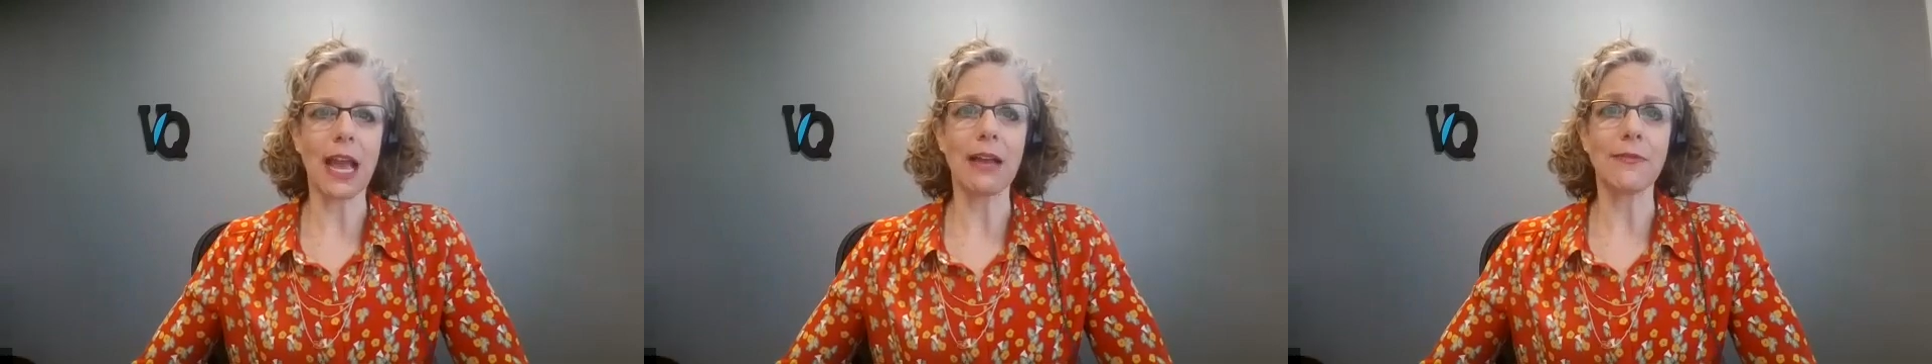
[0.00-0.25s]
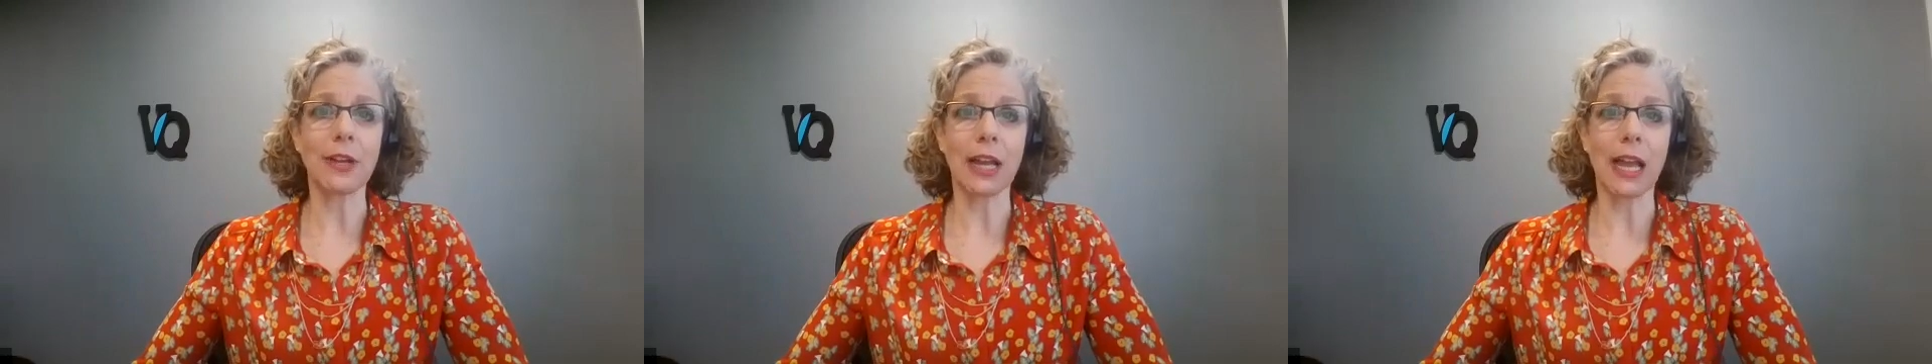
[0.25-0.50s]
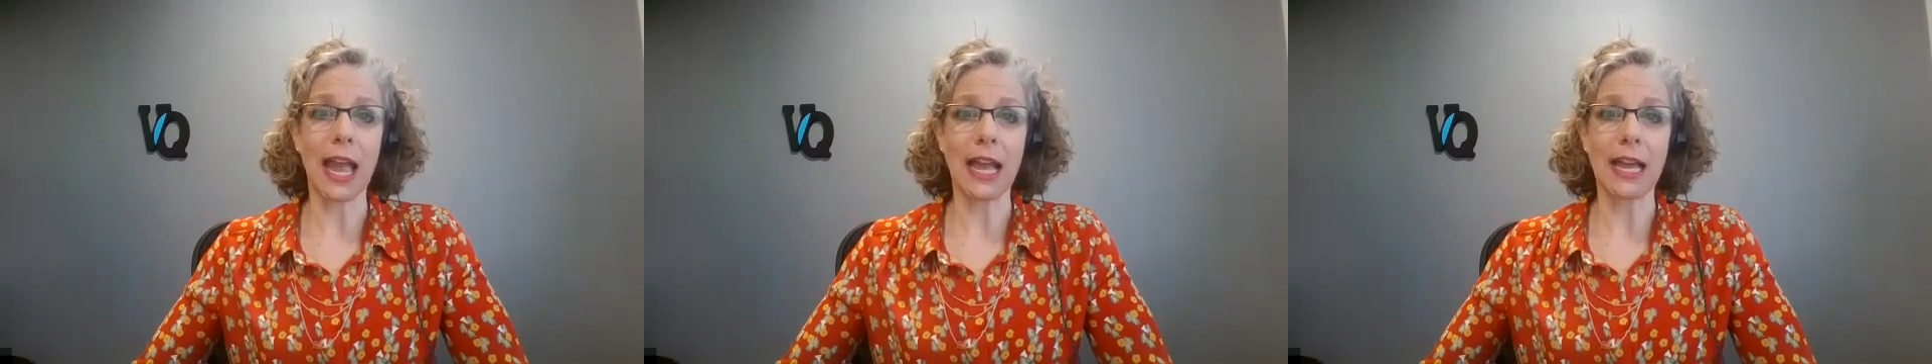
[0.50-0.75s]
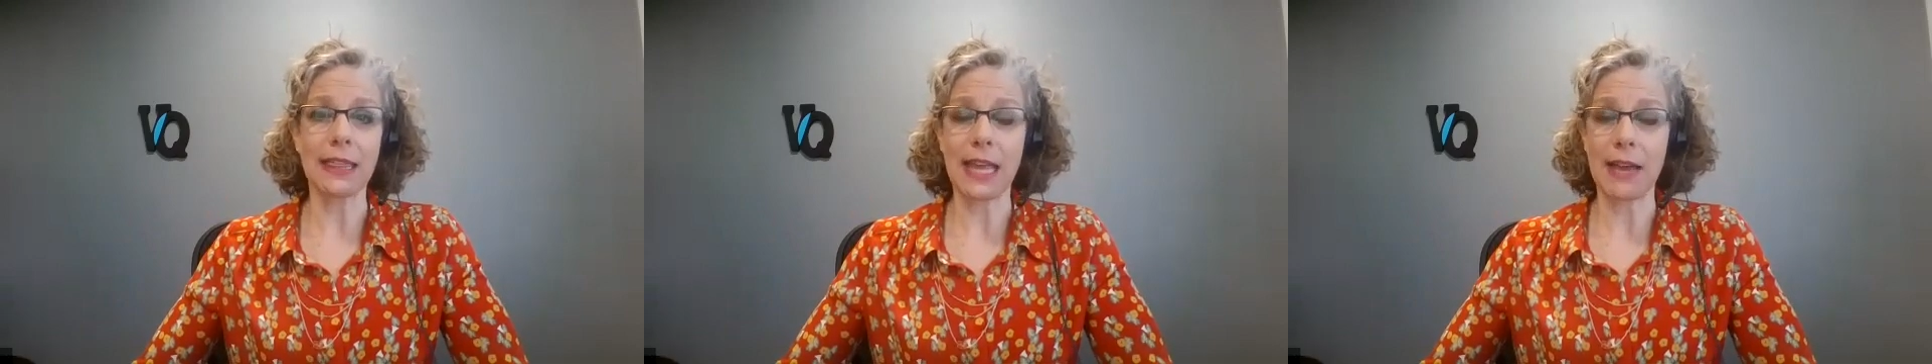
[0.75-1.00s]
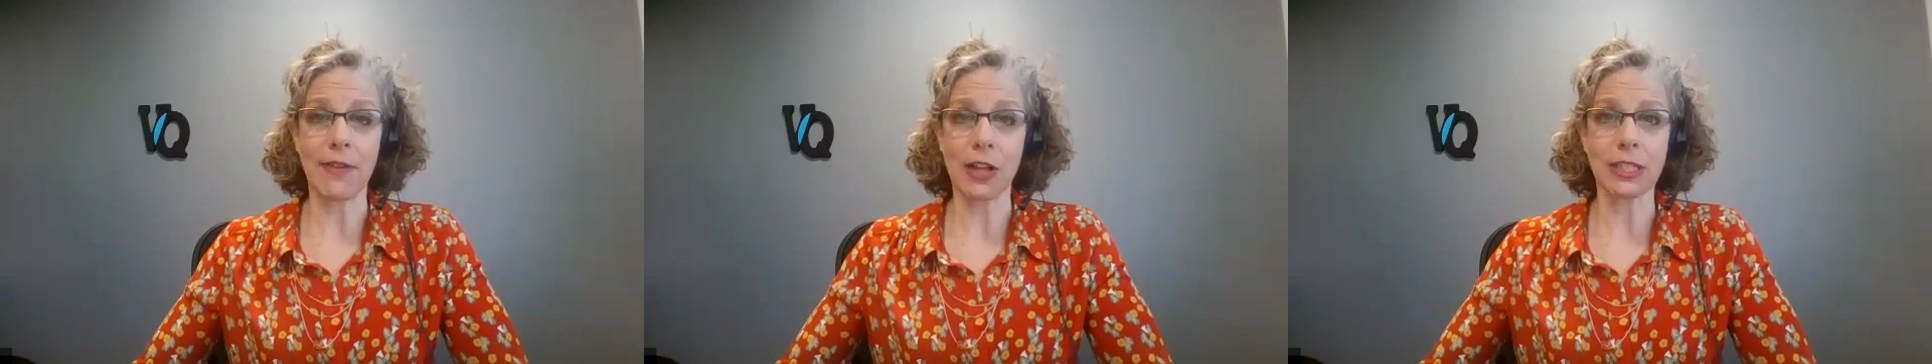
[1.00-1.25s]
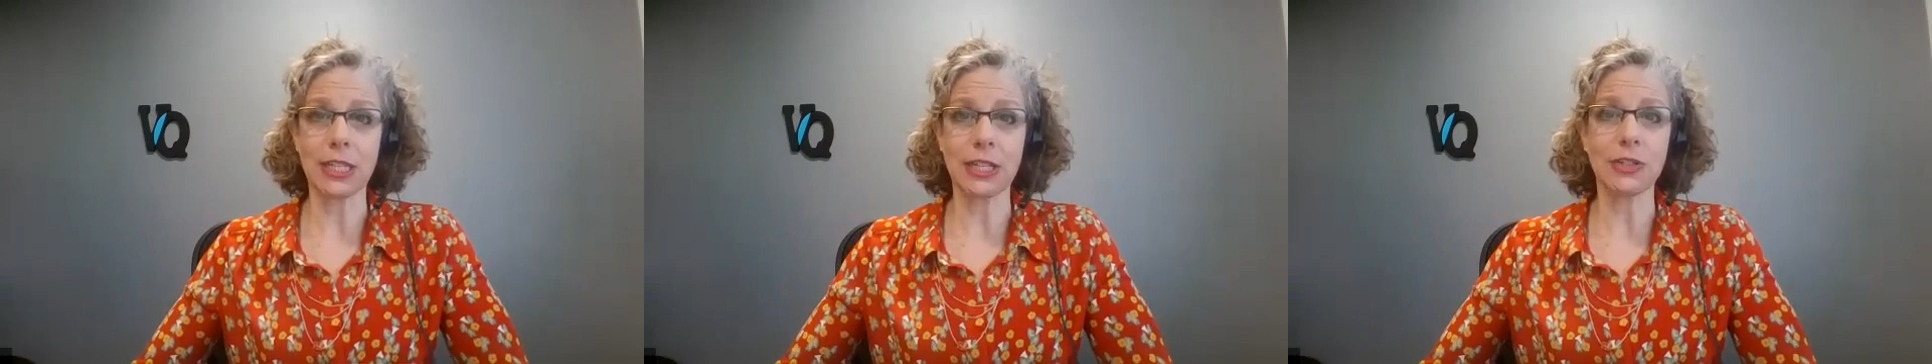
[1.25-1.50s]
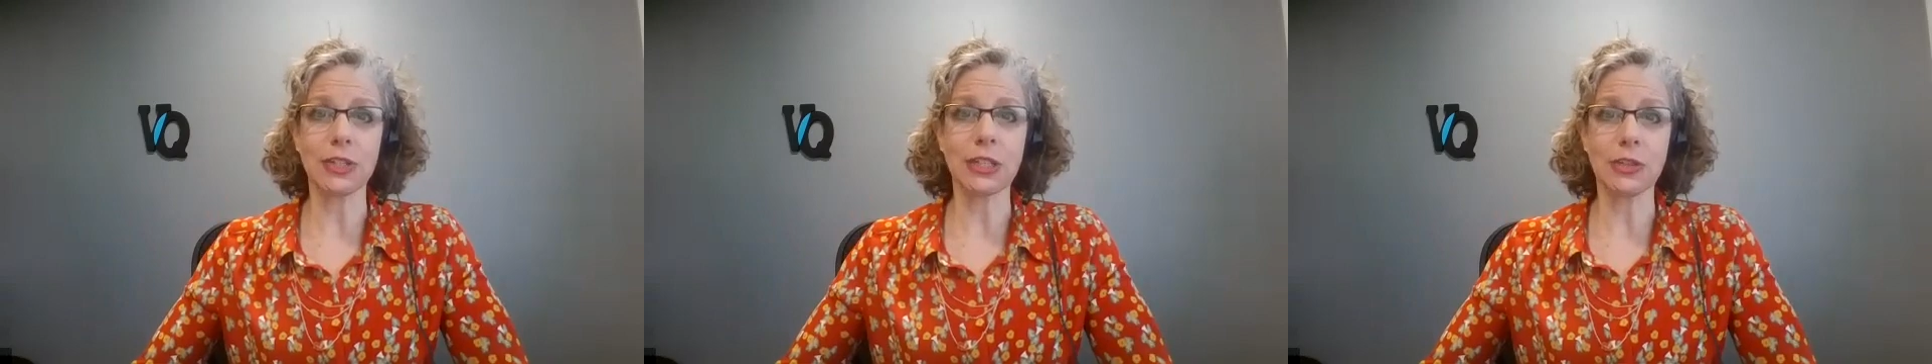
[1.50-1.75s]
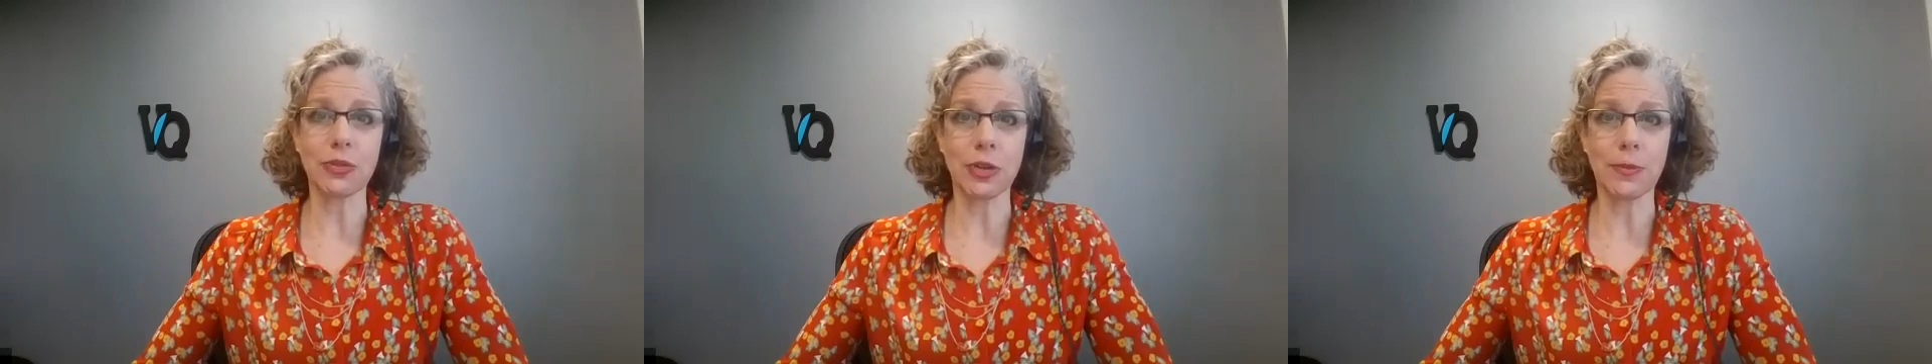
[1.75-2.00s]
that volunteers
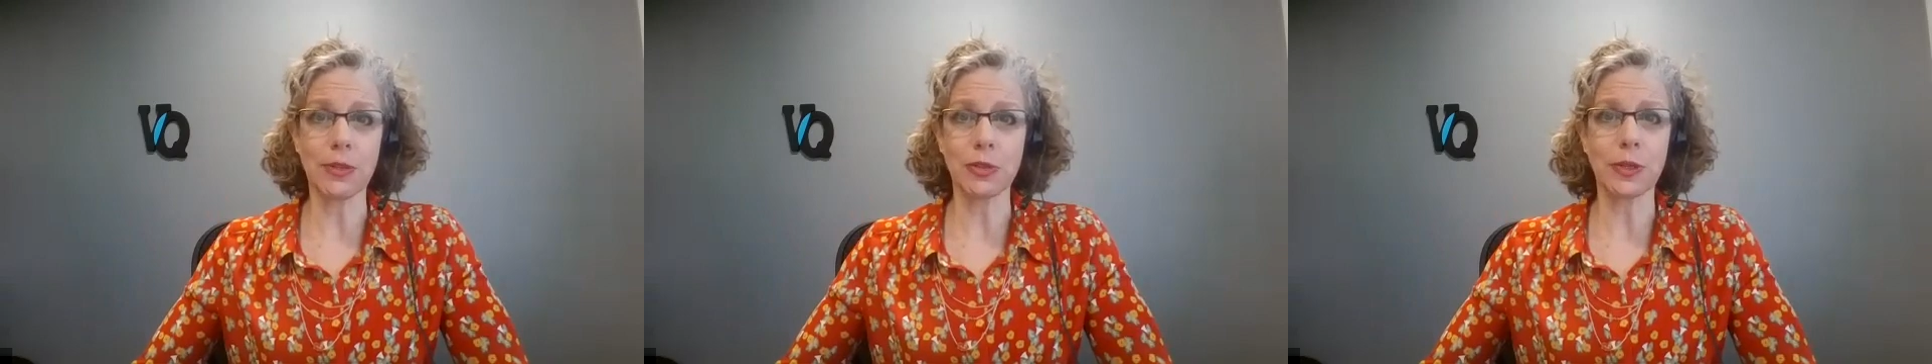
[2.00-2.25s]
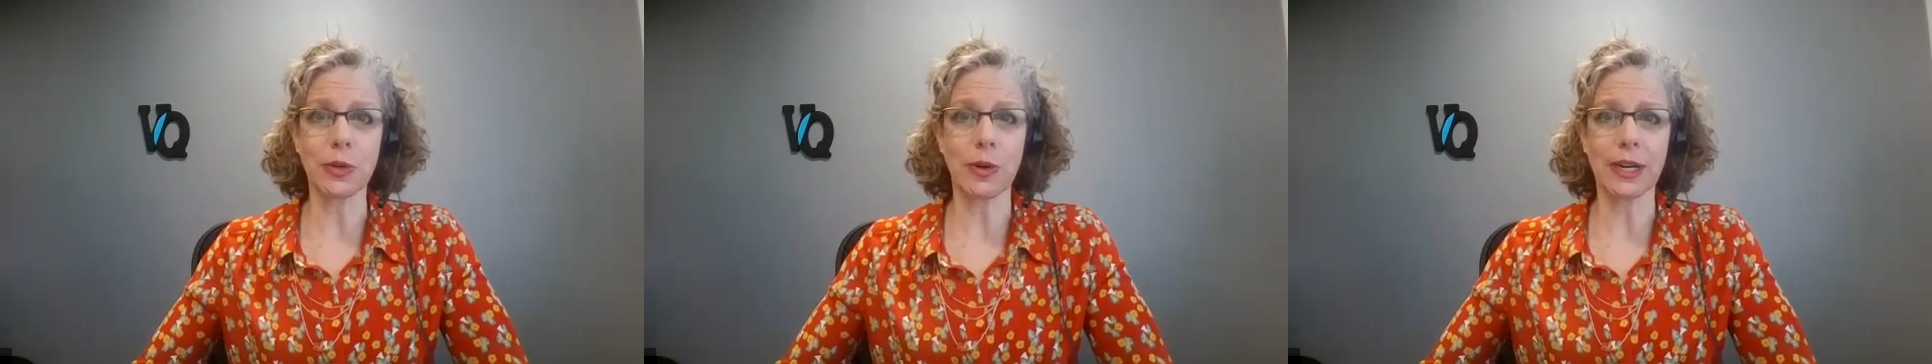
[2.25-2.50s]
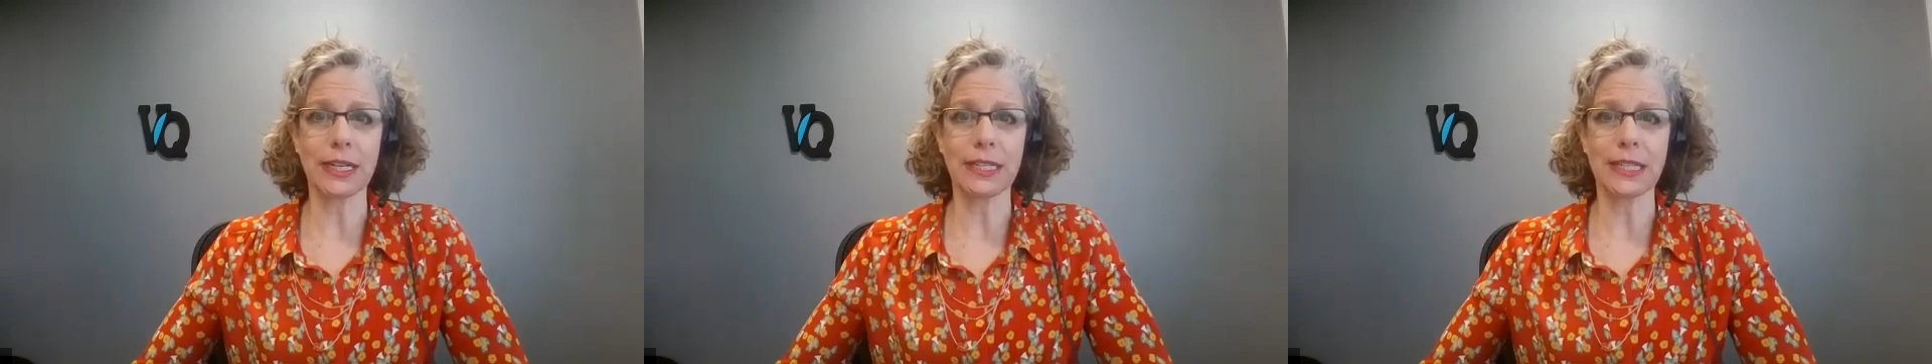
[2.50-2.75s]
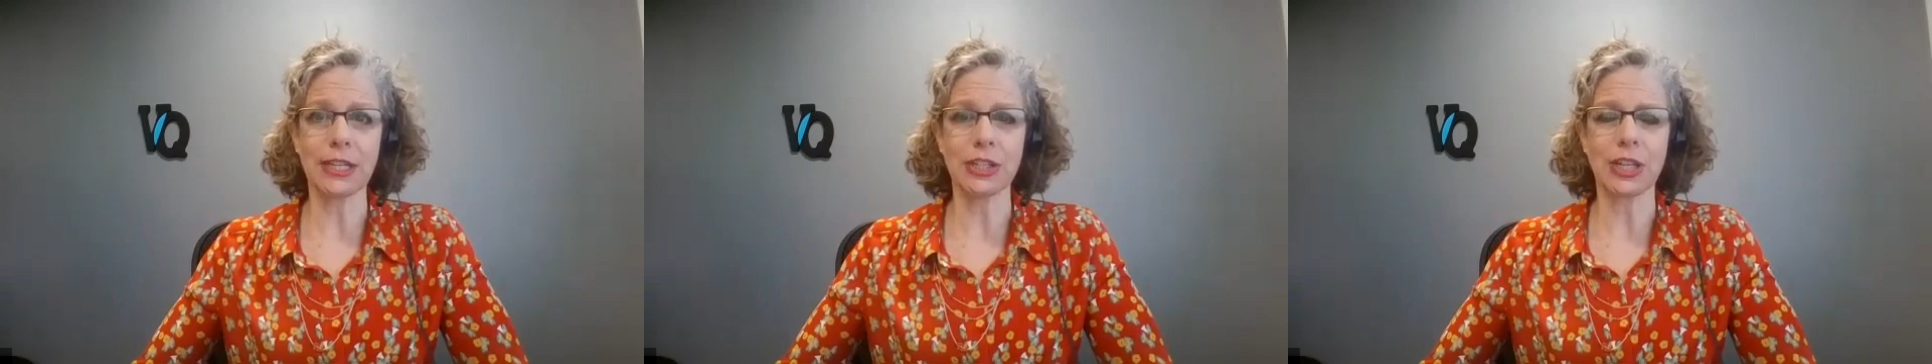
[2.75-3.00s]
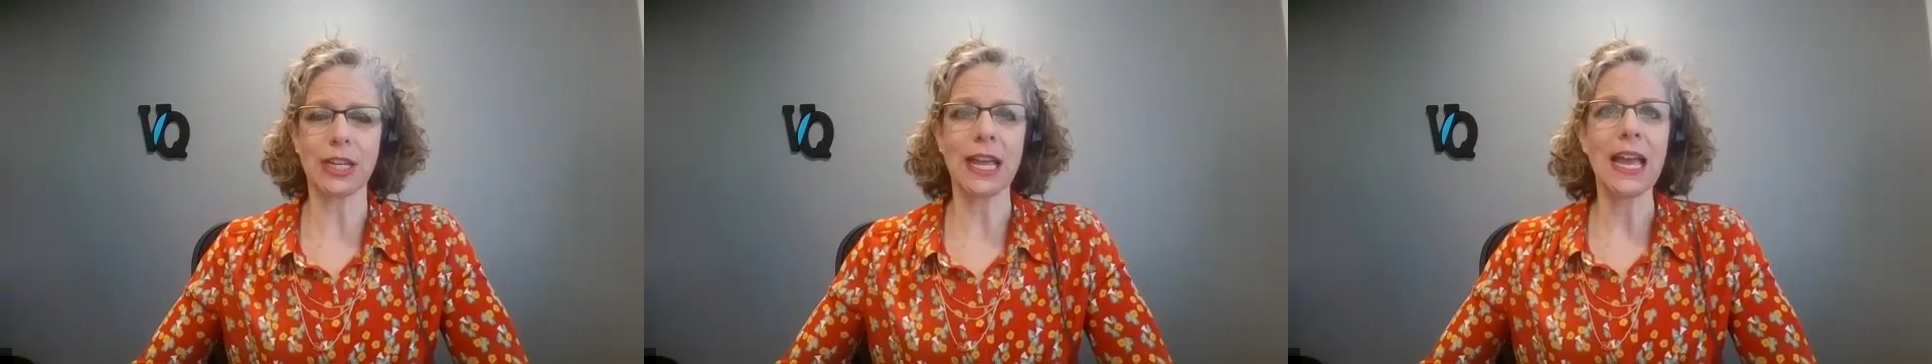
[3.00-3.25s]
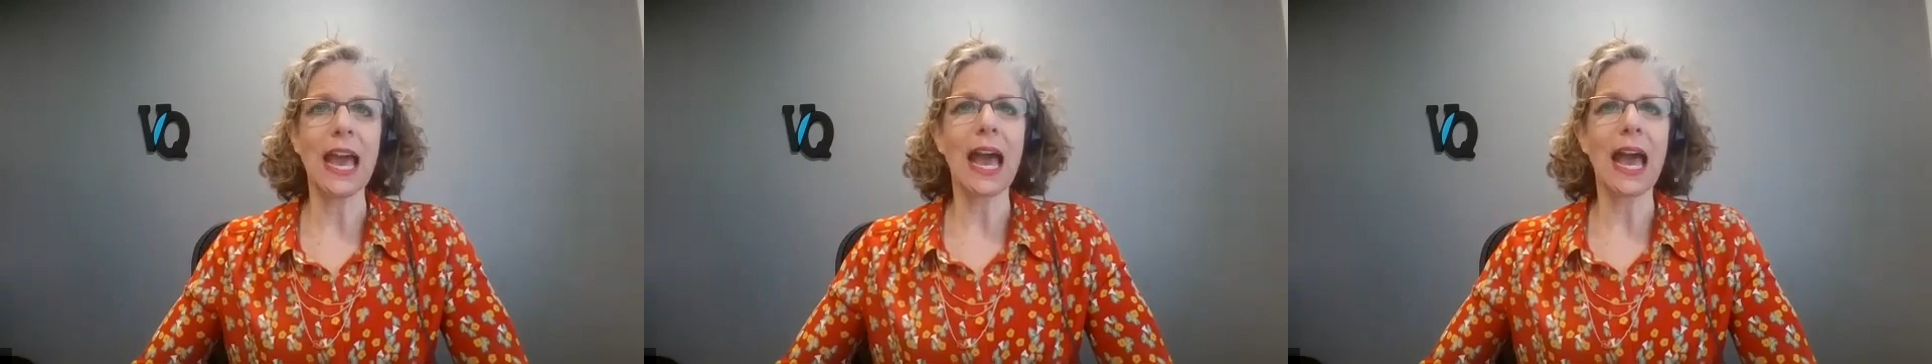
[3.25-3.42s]
contribute to an organization